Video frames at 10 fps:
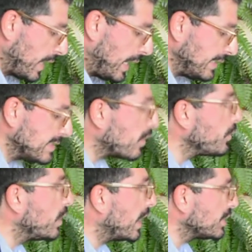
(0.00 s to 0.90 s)
In this
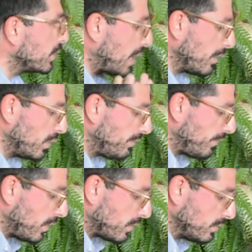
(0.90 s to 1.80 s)
communication, I will
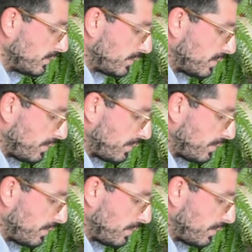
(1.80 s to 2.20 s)
focus